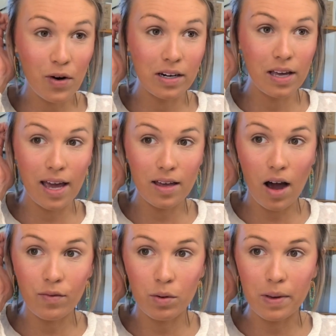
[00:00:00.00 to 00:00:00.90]
friend Kate
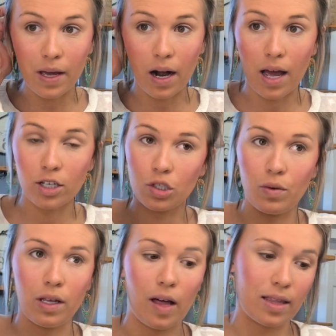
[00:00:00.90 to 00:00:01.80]
got for me, and I actually
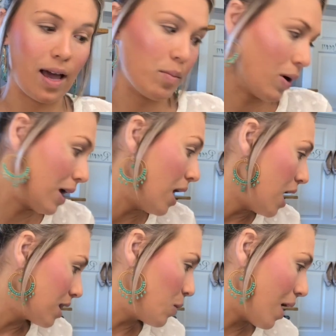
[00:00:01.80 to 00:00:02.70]
really like that brand.
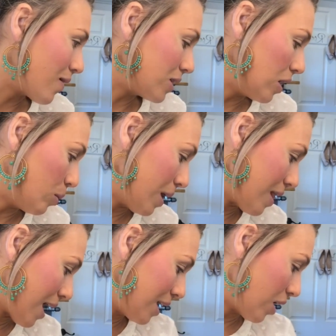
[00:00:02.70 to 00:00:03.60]
We have a little bit of
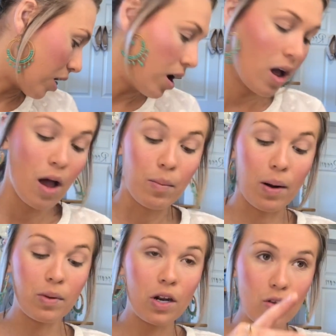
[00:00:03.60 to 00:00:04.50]
that here, but
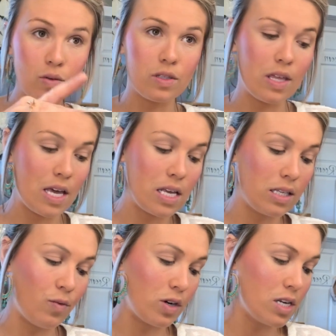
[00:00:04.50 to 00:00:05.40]
I'm gonna use
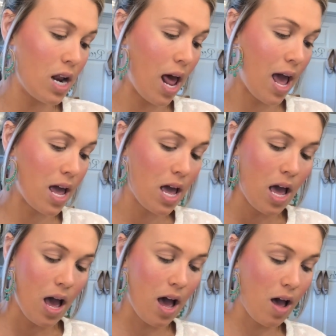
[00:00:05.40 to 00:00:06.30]
these for today,
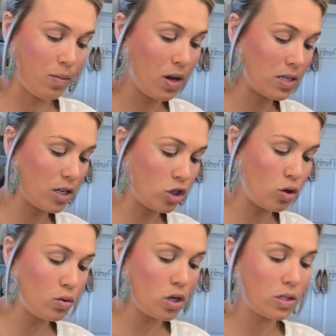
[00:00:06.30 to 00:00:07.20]
because I
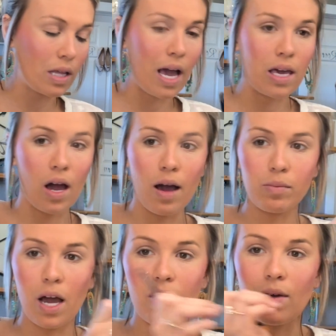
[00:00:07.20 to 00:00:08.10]
do just like,
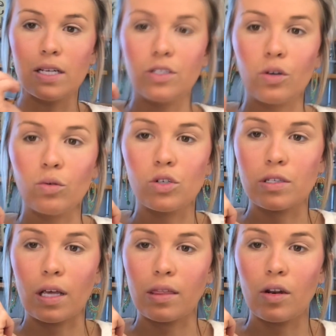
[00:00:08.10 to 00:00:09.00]
I'm kind of into
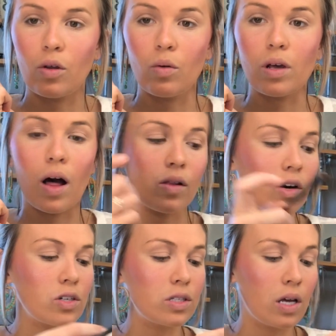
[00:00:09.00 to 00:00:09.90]
just like the nude
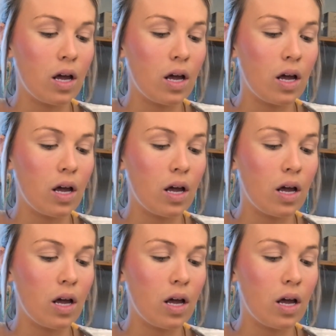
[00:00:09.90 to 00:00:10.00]
colors,